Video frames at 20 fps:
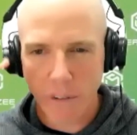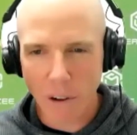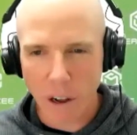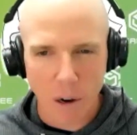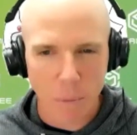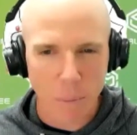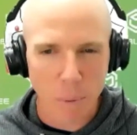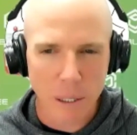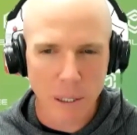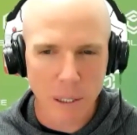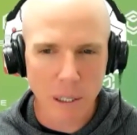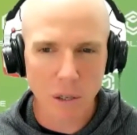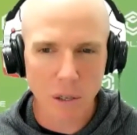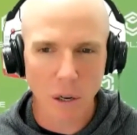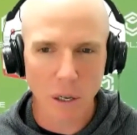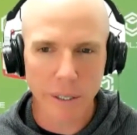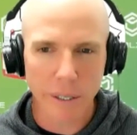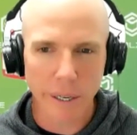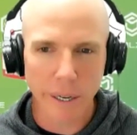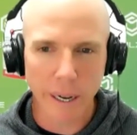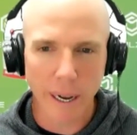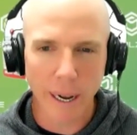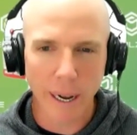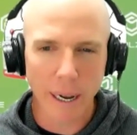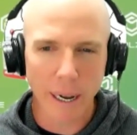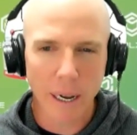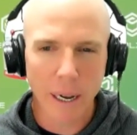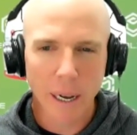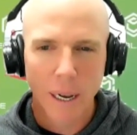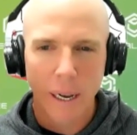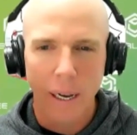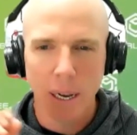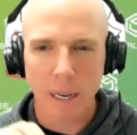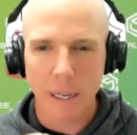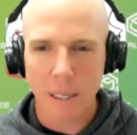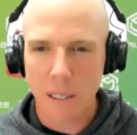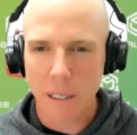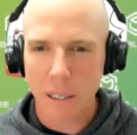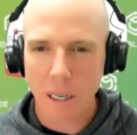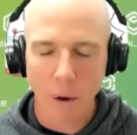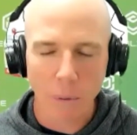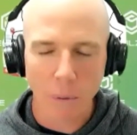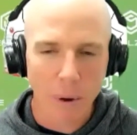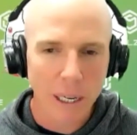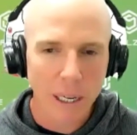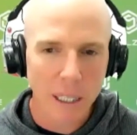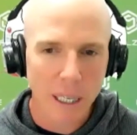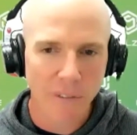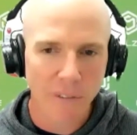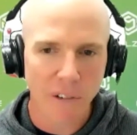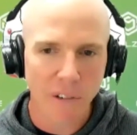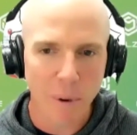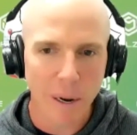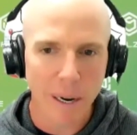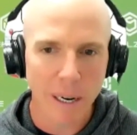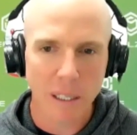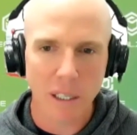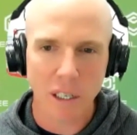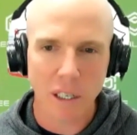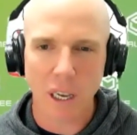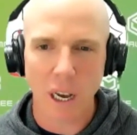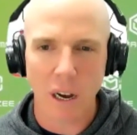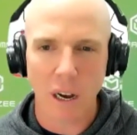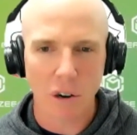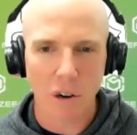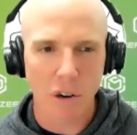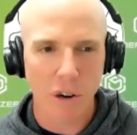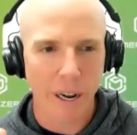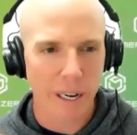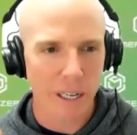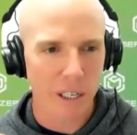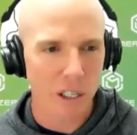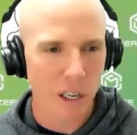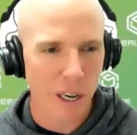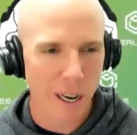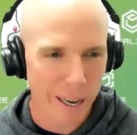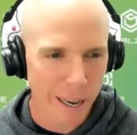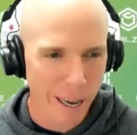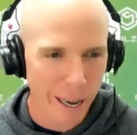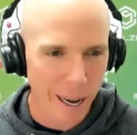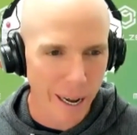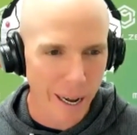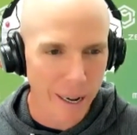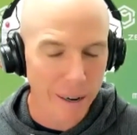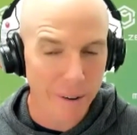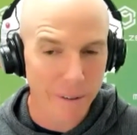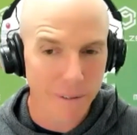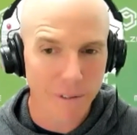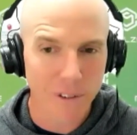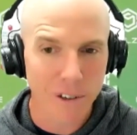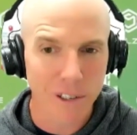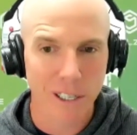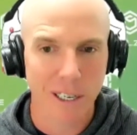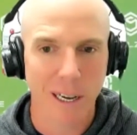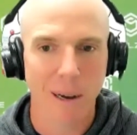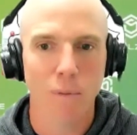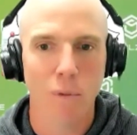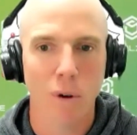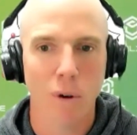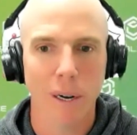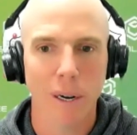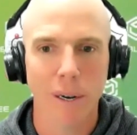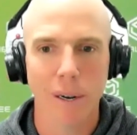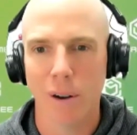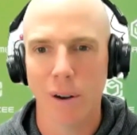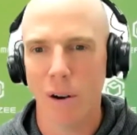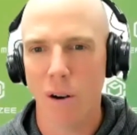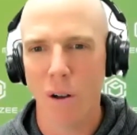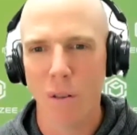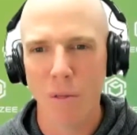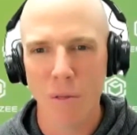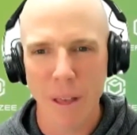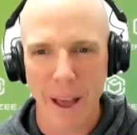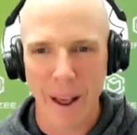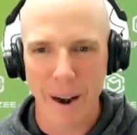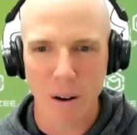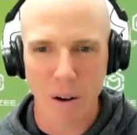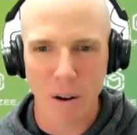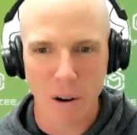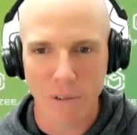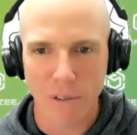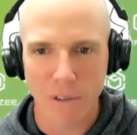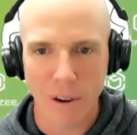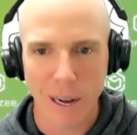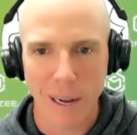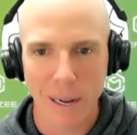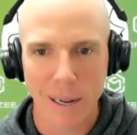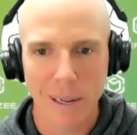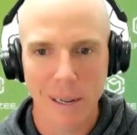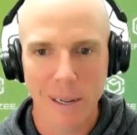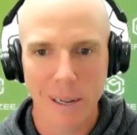I've got a business idea, it's so easy for me to just go and create a checkout for someone on that offer